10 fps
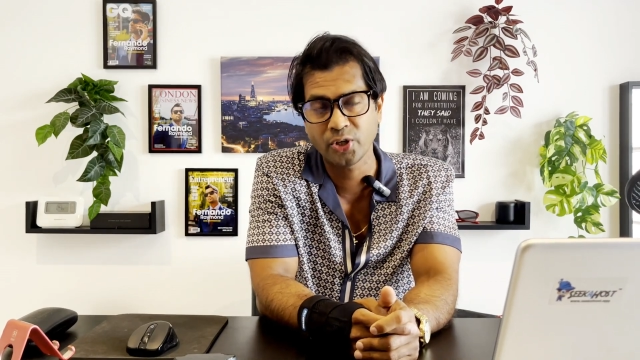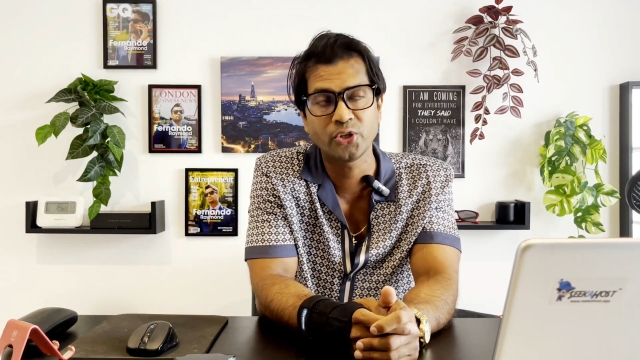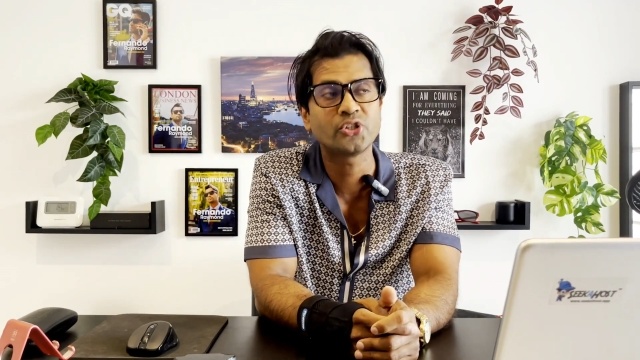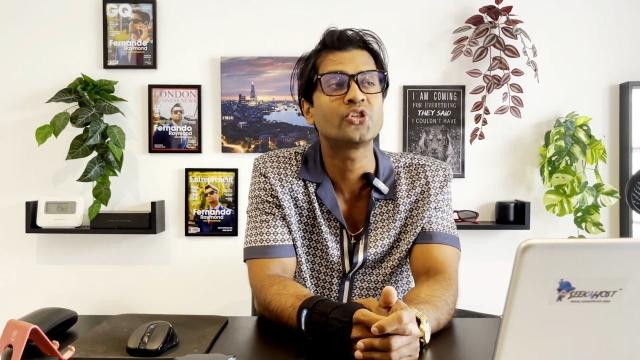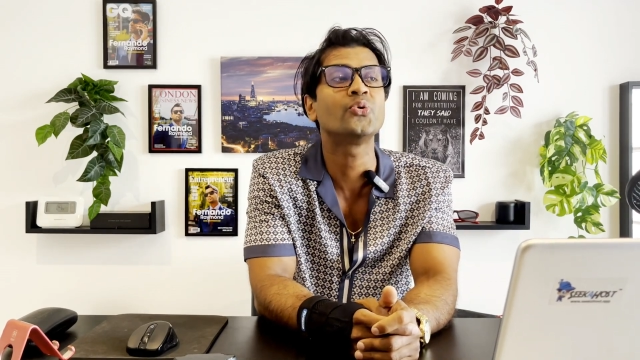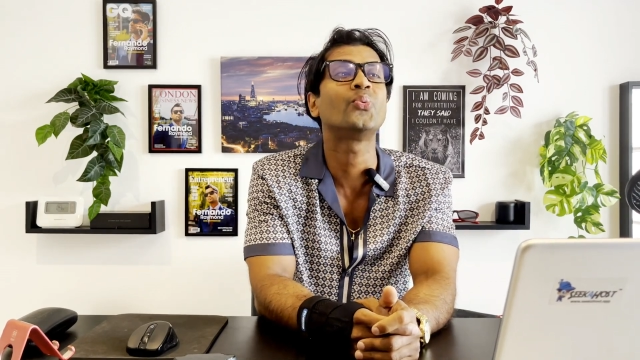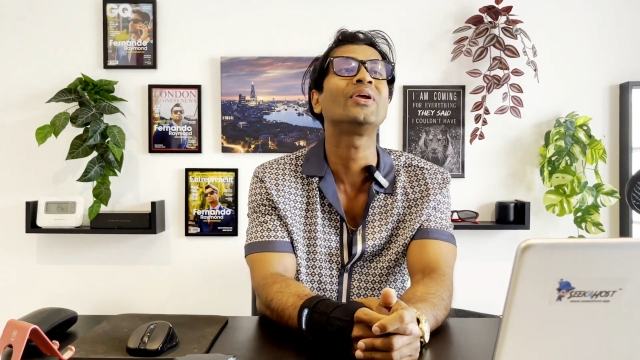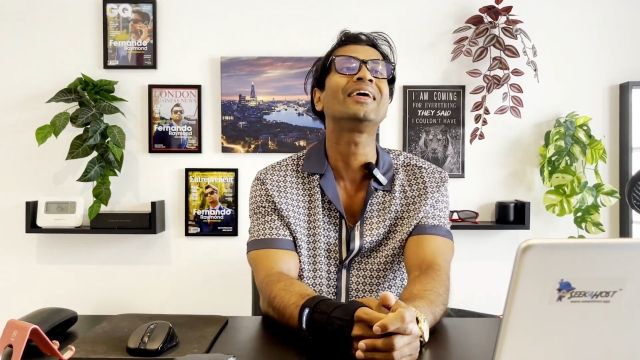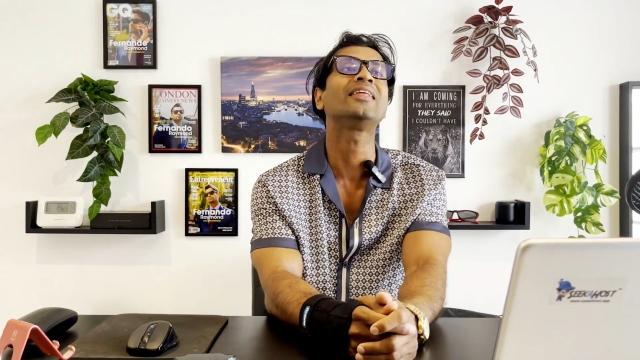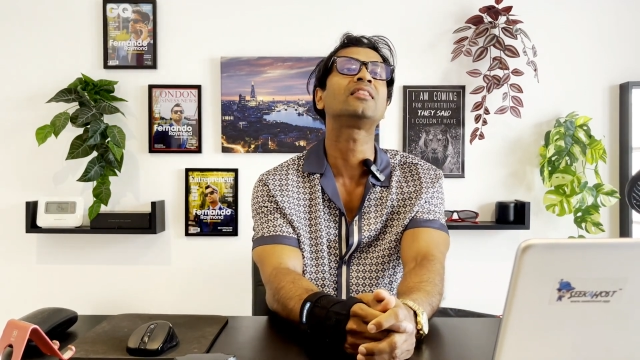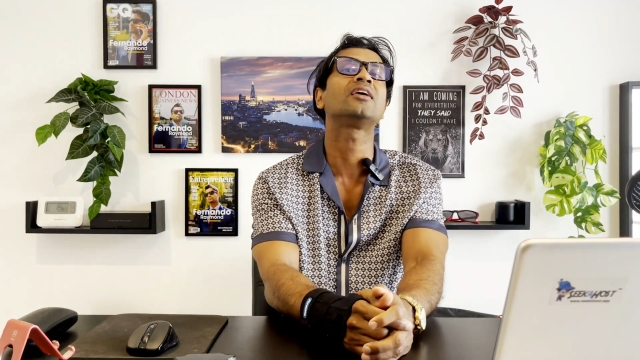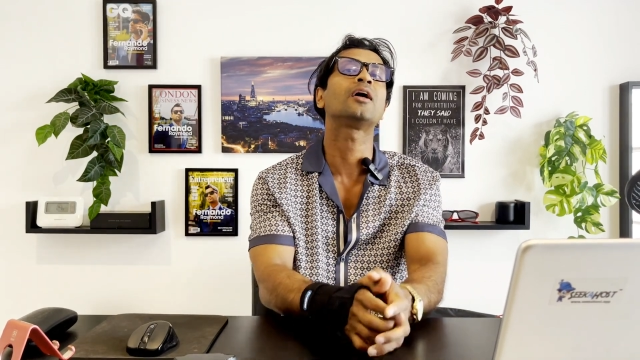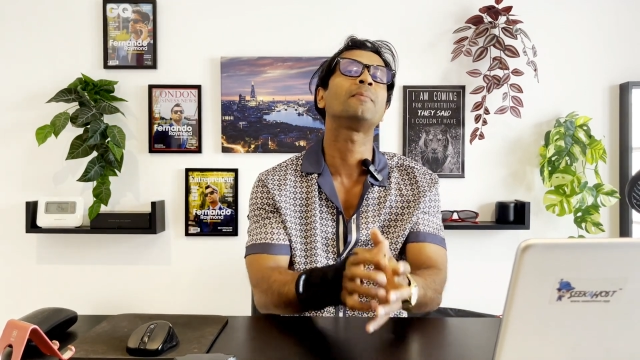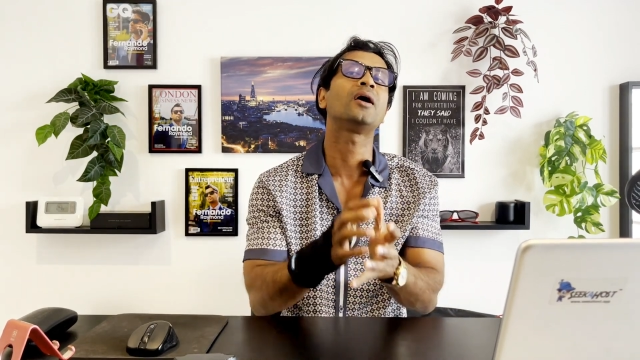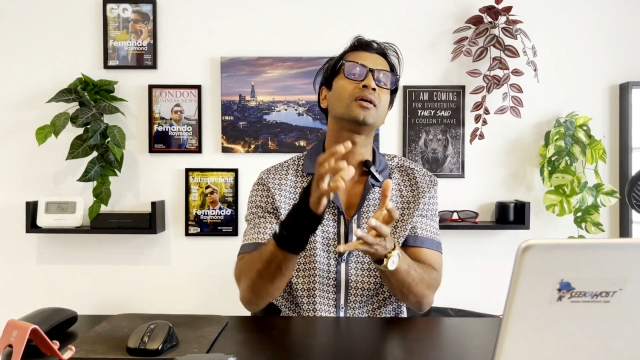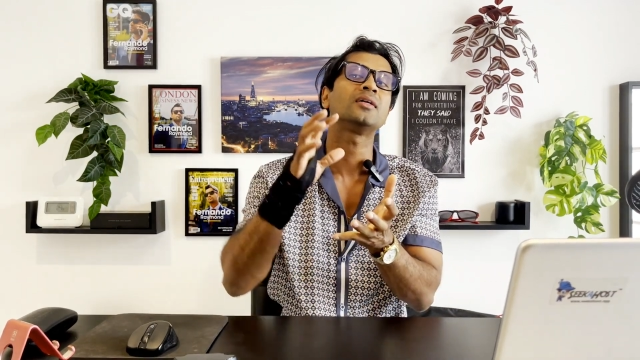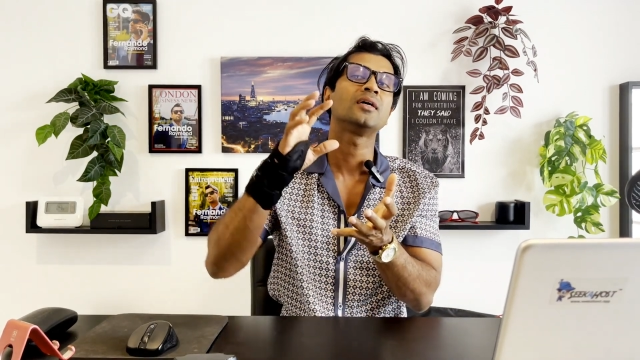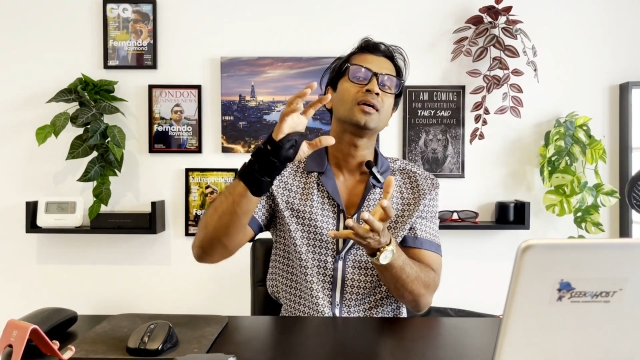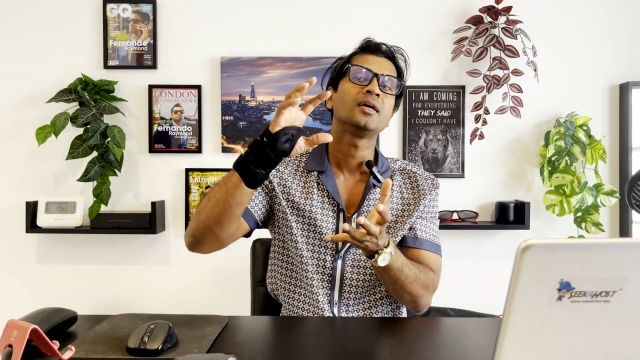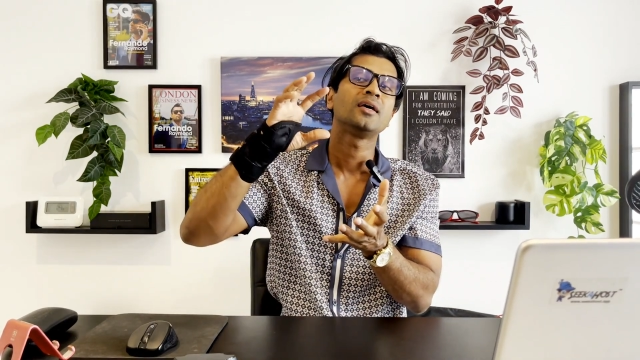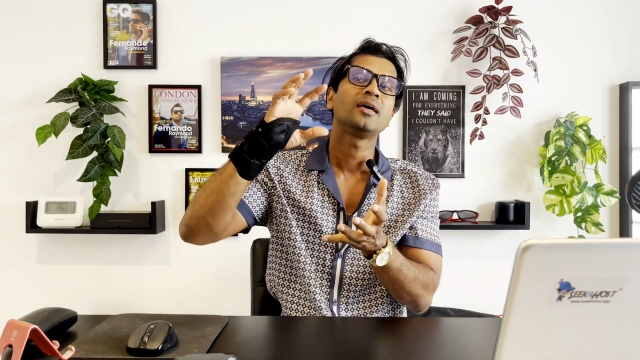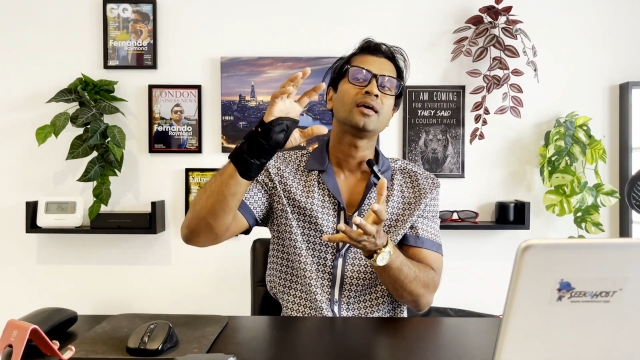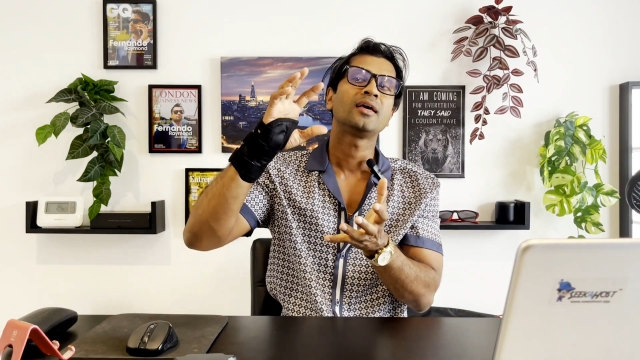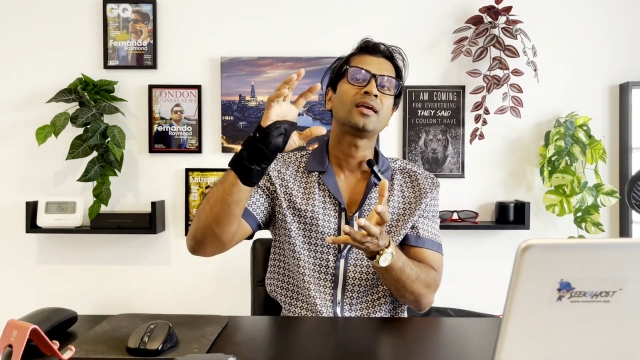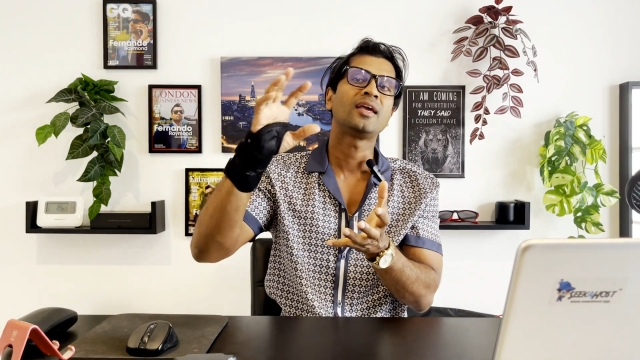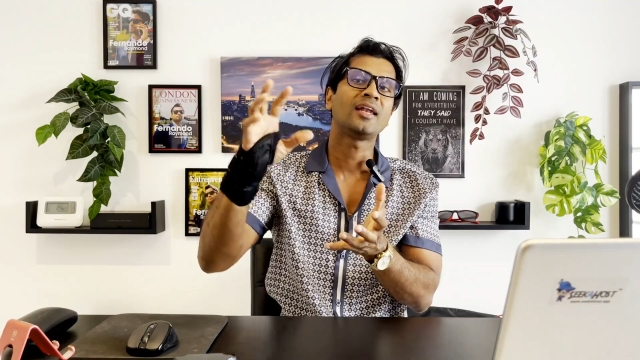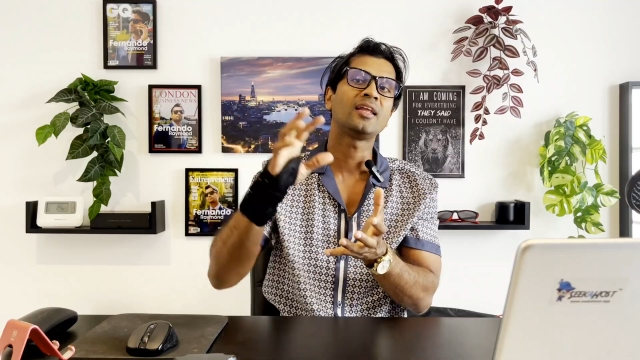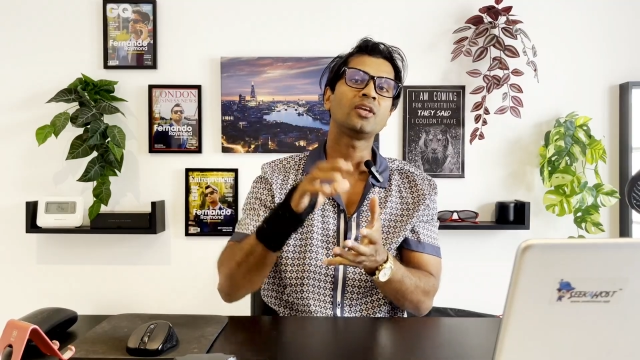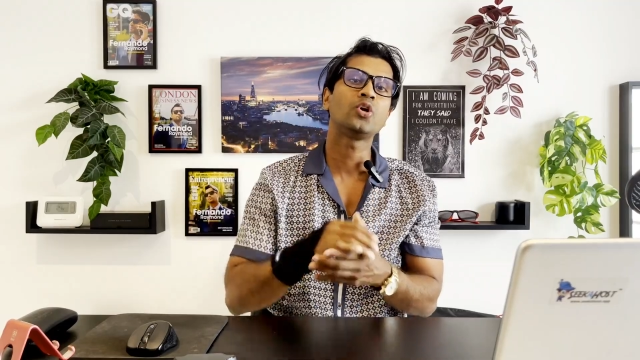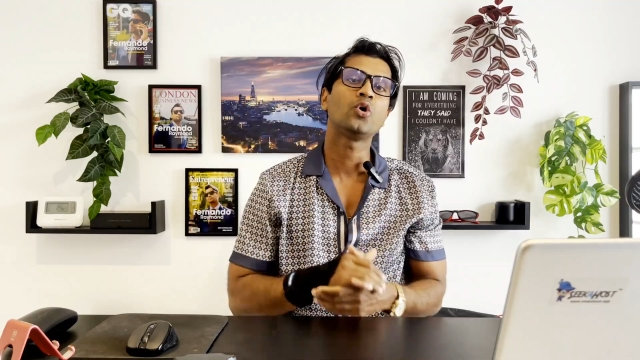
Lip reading: you should really think about getting